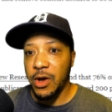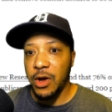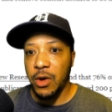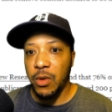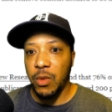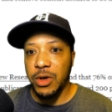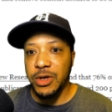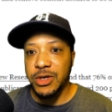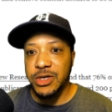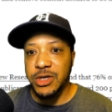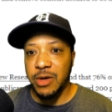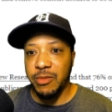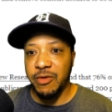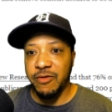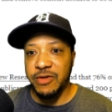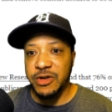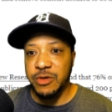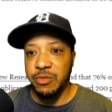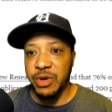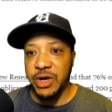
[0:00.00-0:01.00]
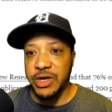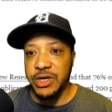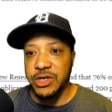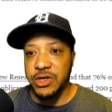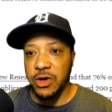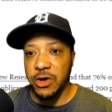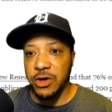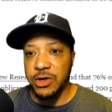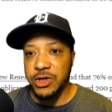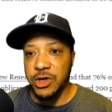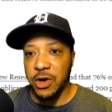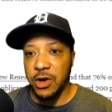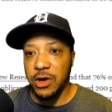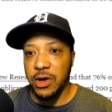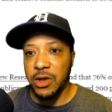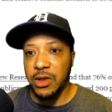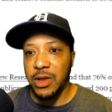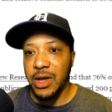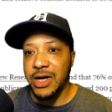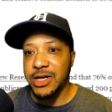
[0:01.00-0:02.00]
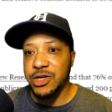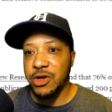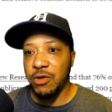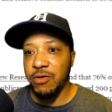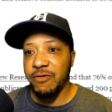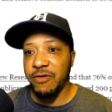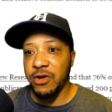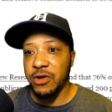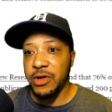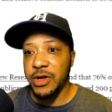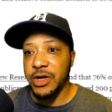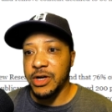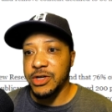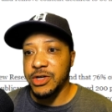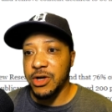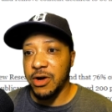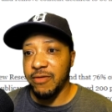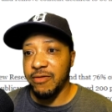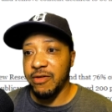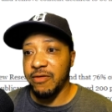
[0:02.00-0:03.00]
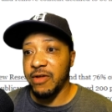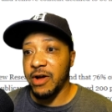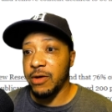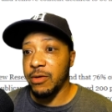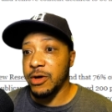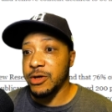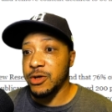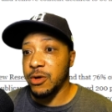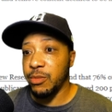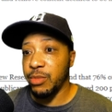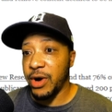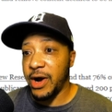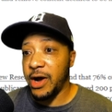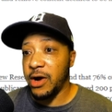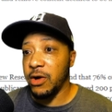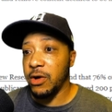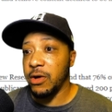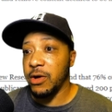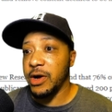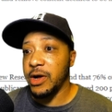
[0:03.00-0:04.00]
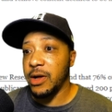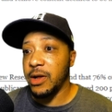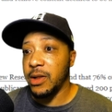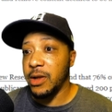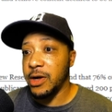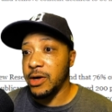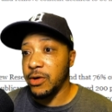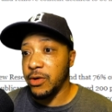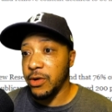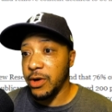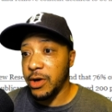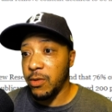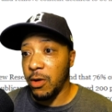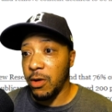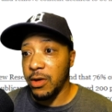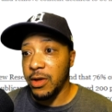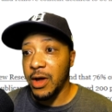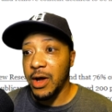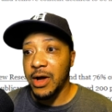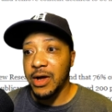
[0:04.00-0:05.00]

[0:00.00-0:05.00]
while some of its biggest stars are less overtly conservative, like Russell Brand or Glenn Greenwald,